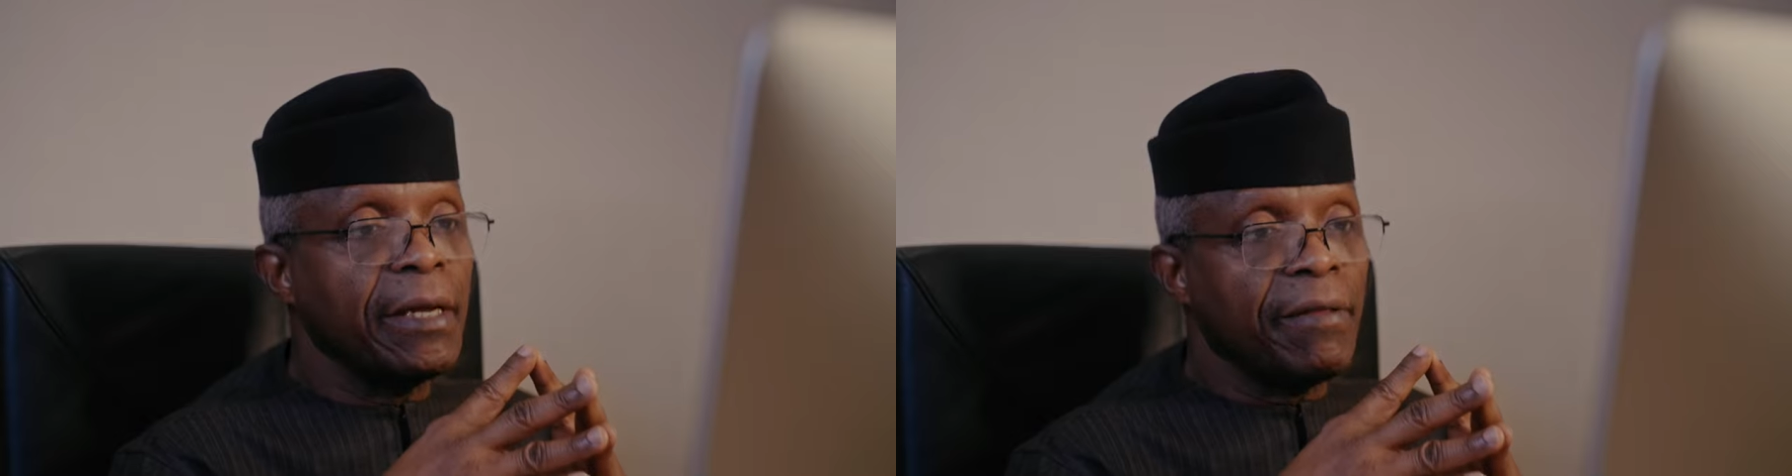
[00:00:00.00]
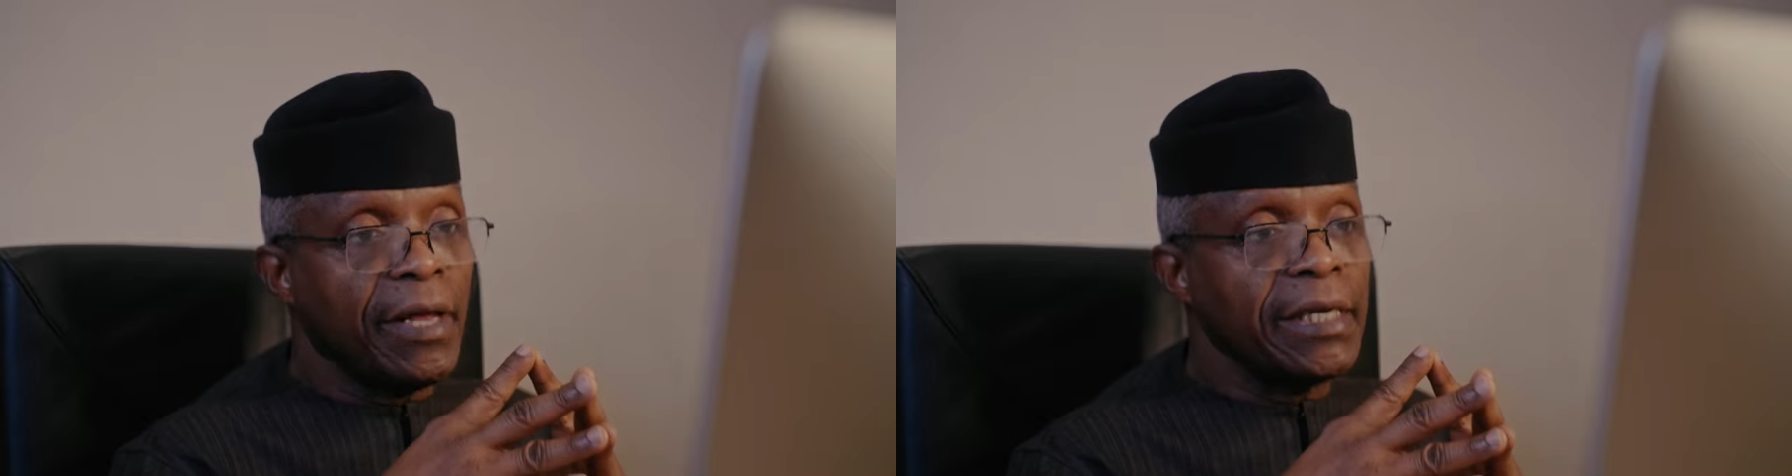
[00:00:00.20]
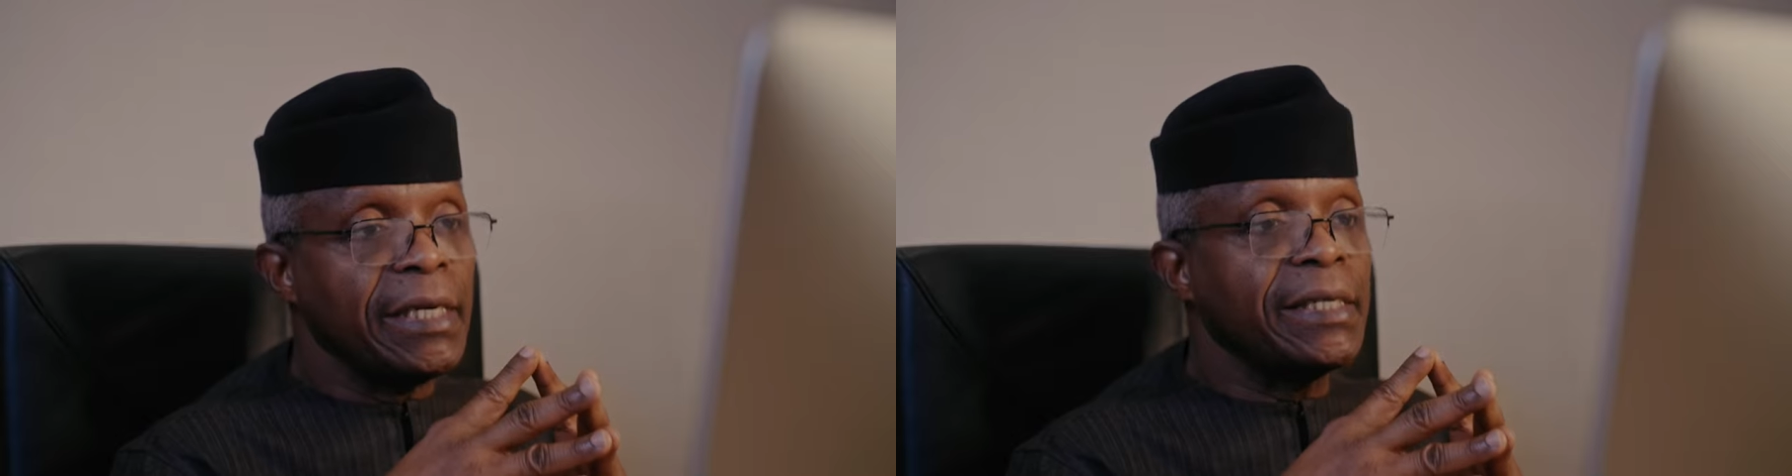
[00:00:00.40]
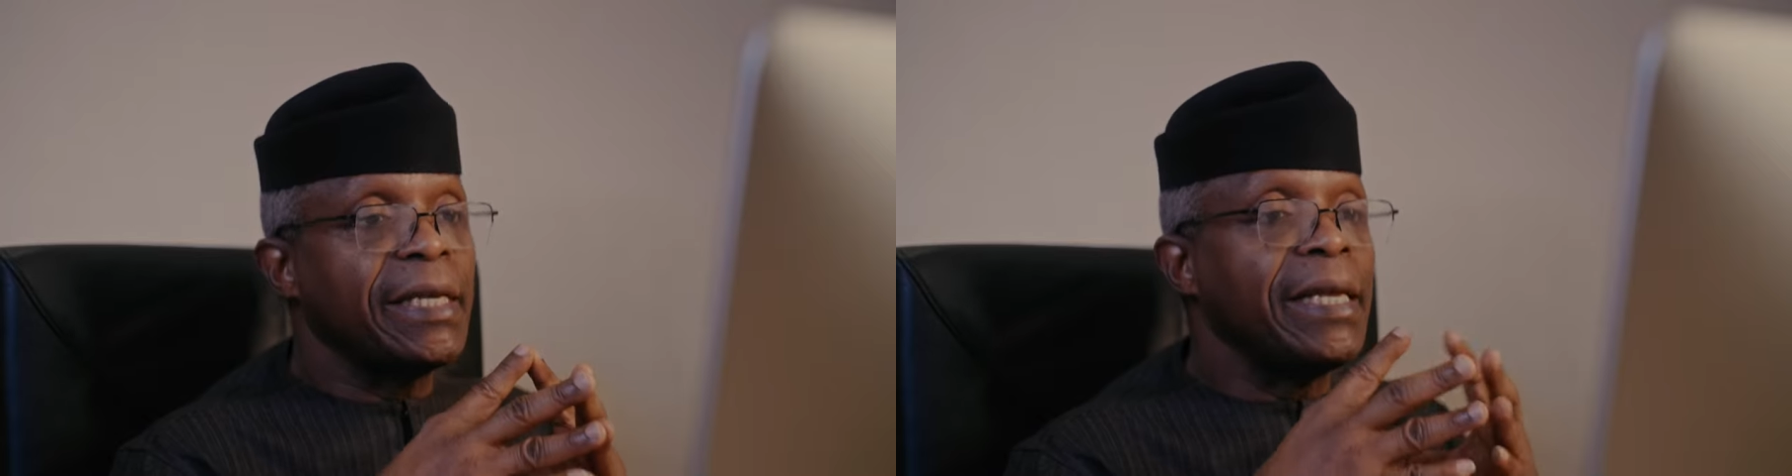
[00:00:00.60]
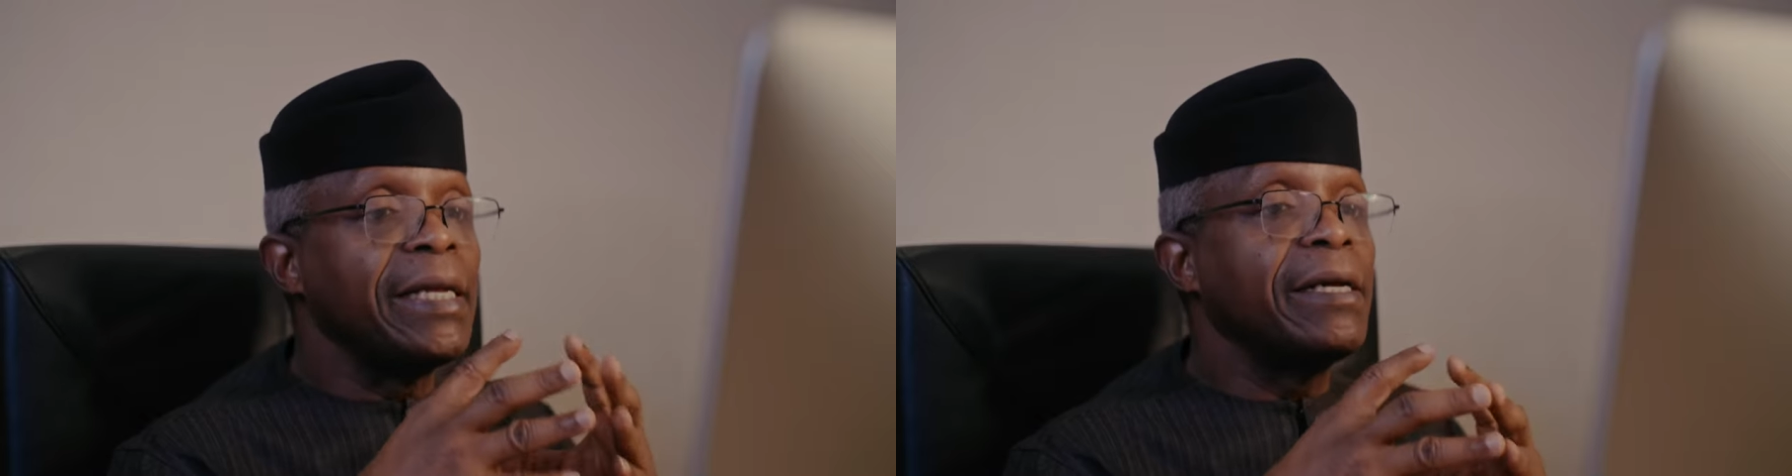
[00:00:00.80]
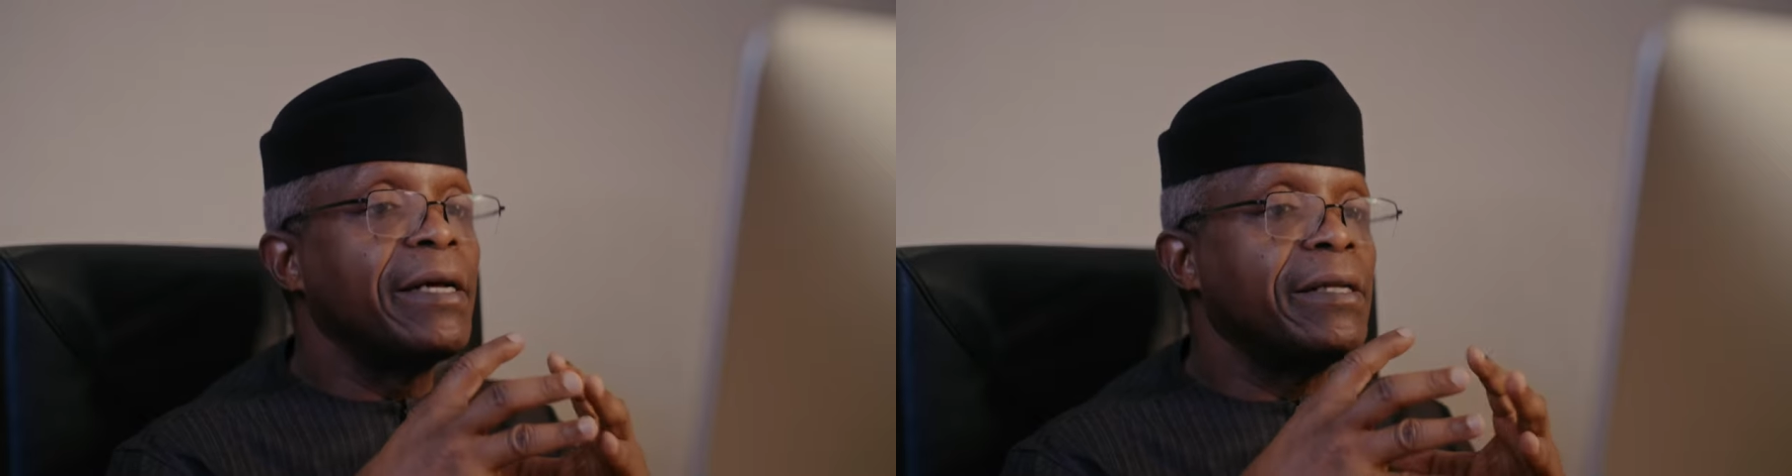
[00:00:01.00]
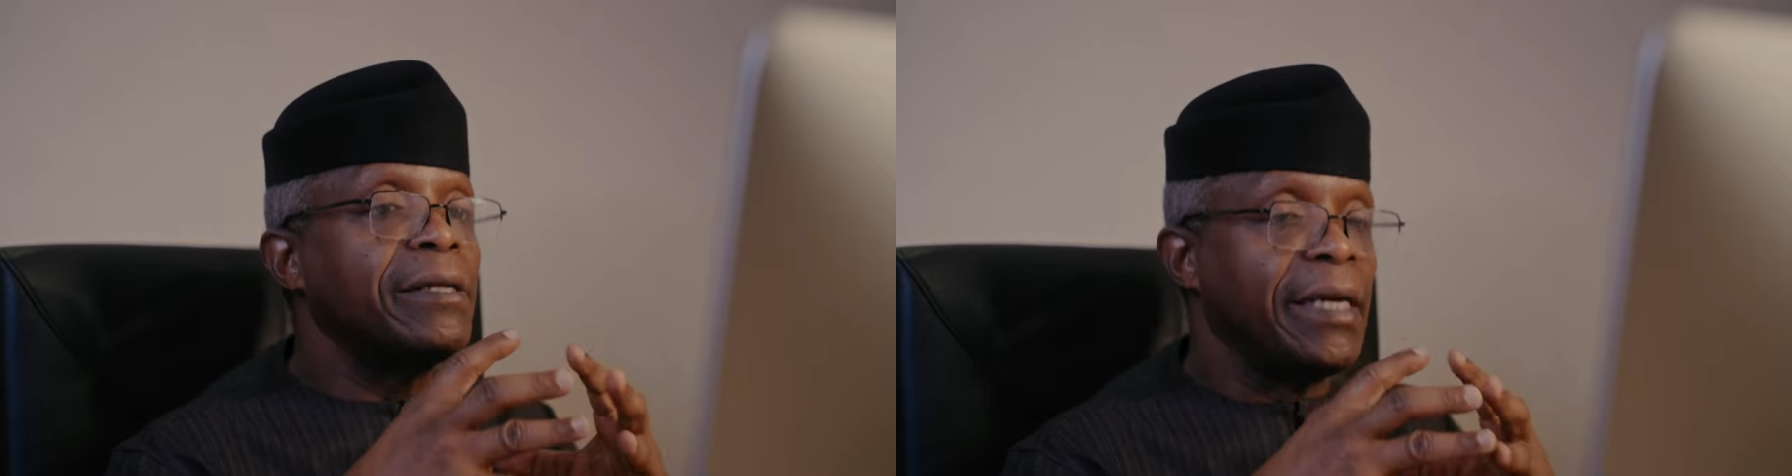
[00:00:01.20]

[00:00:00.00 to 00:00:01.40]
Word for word: That is legal,